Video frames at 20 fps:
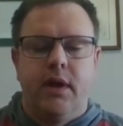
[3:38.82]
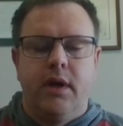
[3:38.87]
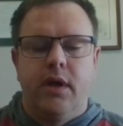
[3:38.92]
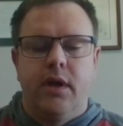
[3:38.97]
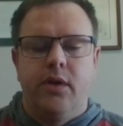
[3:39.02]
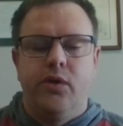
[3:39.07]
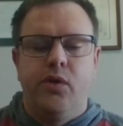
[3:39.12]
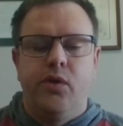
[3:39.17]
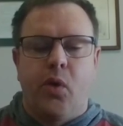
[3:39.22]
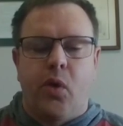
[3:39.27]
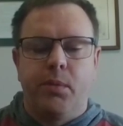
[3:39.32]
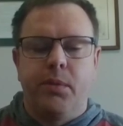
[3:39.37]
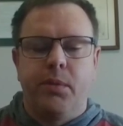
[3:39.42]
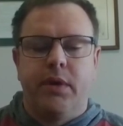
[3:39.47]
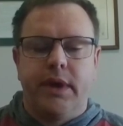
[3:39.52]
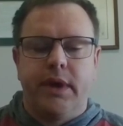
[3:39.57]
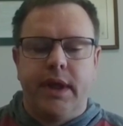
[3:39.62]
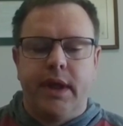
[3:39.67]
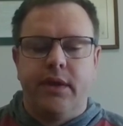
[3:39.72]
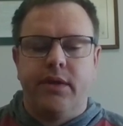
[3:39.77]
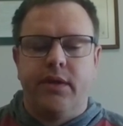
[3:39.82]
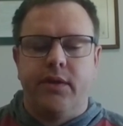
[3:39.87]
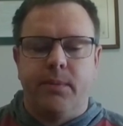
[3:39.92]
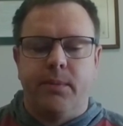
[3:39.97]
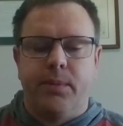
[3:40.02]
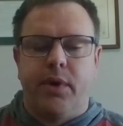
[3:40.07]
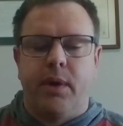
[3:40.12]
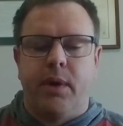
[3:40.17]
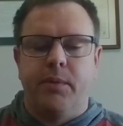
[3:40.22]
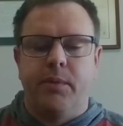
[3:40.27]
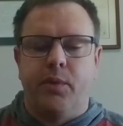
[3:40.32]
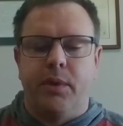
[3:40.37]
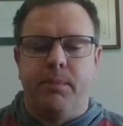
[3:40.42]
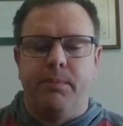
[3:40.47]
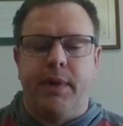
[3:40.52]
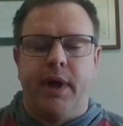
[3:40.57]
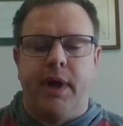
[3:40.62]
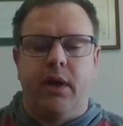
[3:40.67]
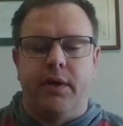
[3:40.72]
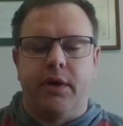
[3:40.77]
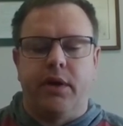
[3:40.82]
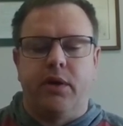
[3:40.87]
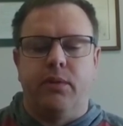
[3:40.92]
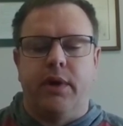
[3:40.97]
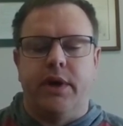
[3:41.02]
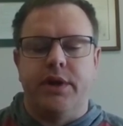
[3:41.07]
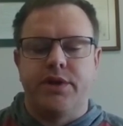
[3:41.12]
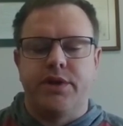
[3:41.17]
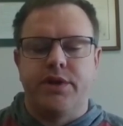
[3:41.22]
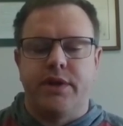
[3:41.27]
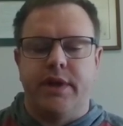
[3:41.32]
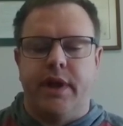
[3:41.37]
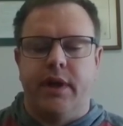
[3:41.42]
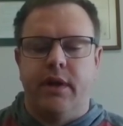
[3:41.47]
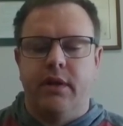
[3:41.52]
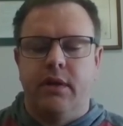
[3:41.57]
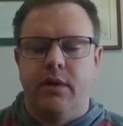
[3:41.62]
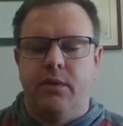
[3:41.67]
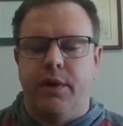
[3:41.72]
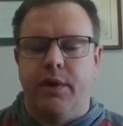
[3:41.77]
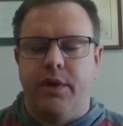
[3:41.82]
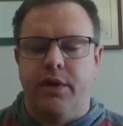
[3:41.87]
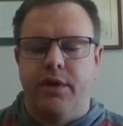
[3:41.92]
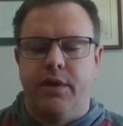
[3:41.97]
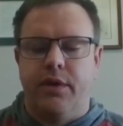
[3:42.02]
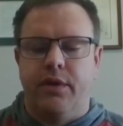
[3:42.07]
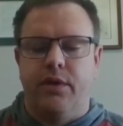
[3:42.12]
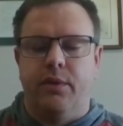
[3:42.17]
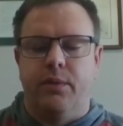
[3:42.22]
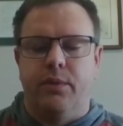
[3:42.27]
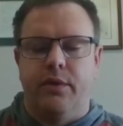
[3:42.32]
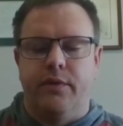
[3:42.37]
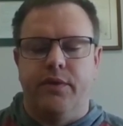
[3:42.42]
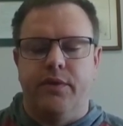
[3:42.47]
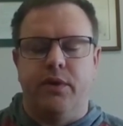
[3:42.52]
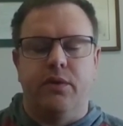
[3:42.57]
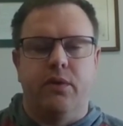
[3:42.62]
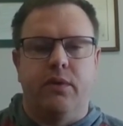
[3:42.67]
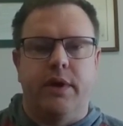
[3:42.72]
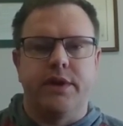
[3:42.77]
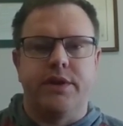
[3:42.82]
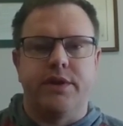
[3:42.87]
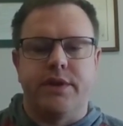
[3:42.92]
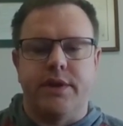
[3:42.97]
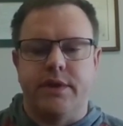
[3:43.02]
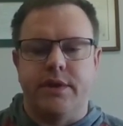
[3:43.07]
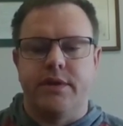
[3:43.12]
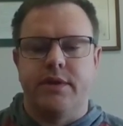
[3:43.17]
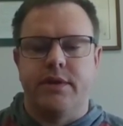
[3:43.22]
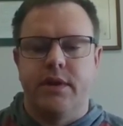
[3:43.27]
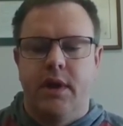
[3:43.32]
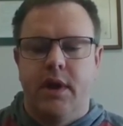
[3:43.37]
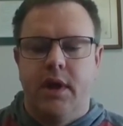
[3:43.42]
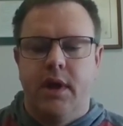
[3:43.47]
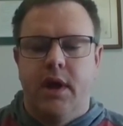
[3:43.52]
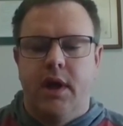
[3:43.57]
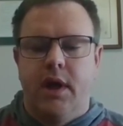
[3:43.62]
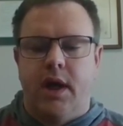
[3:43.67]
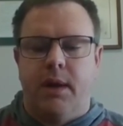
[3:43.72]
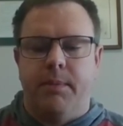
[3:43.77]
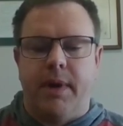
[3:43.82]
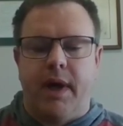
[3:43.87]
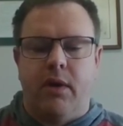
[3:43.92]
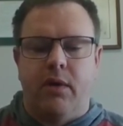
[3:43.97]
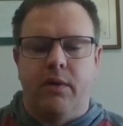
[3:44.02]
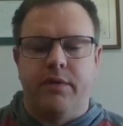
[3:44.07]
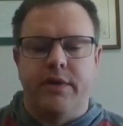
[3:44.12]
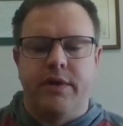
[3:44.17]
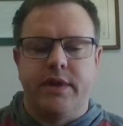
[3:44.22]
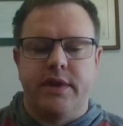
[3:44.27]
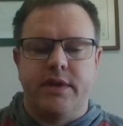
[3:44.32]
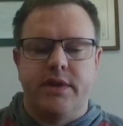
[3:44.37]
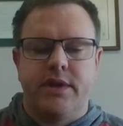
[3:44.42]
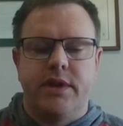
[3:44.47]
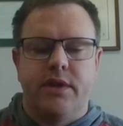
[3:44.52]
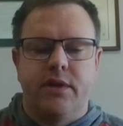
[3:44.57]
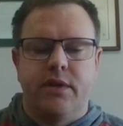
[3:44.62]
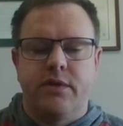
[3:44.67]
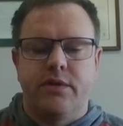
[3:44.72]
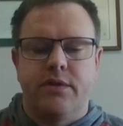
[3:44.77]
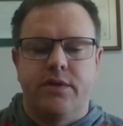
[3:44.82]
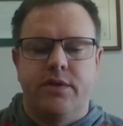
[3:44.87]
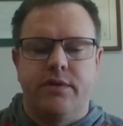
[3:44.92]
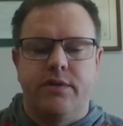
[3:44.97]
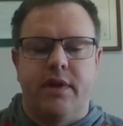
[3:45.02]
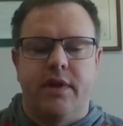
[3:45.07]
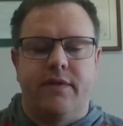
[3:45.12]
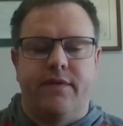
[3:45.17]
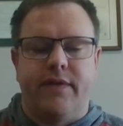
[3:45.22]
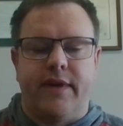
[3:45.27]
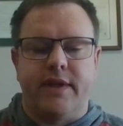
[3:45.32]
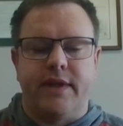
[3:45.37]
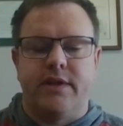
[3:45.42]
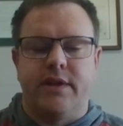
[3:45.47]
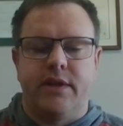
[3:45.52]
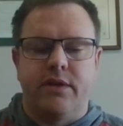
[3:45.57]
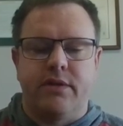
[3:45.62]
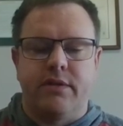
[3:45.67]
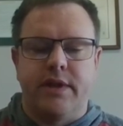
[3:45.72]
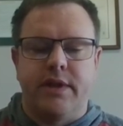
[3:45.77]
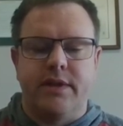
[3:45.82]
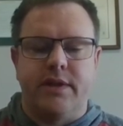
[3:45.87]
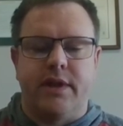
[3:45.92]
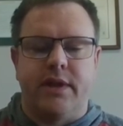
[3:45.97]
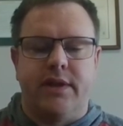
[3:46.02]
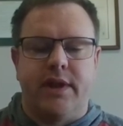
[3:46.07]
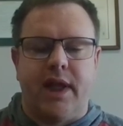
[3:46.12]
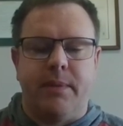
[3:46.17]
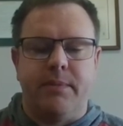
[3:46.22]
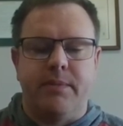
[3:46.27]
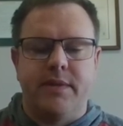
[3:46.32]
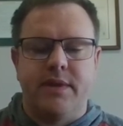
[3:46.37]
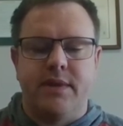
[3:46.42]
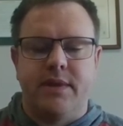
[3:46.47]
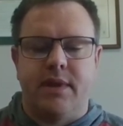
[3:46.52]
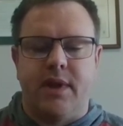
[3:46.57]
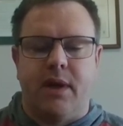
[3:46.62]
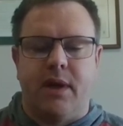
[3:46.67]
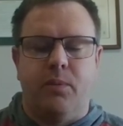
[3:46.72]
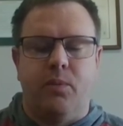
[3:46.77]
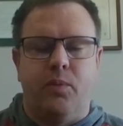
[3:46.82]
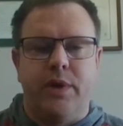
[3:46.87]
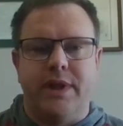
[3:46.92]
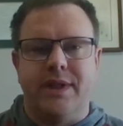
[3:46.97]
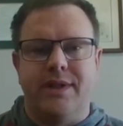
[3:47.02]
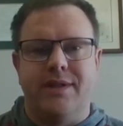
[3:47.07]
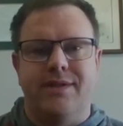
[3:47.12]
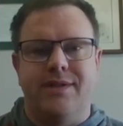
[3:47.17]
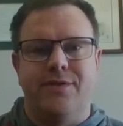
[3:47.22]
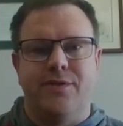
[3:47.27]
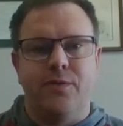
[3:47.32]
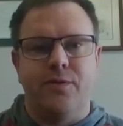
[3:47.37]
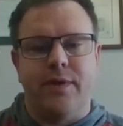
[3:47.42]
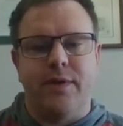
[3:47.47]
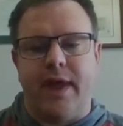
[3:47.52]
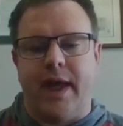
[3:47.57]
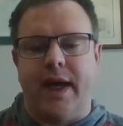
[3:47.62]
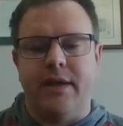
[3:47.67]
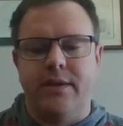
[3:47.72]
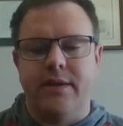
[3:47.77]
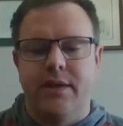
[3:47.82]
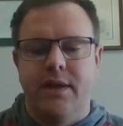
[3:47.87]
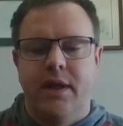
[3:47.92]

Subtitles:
Normally, the department would mail out a questionnaire with the review questions. However, this year, due to the fast increase in claims, we didn't do that.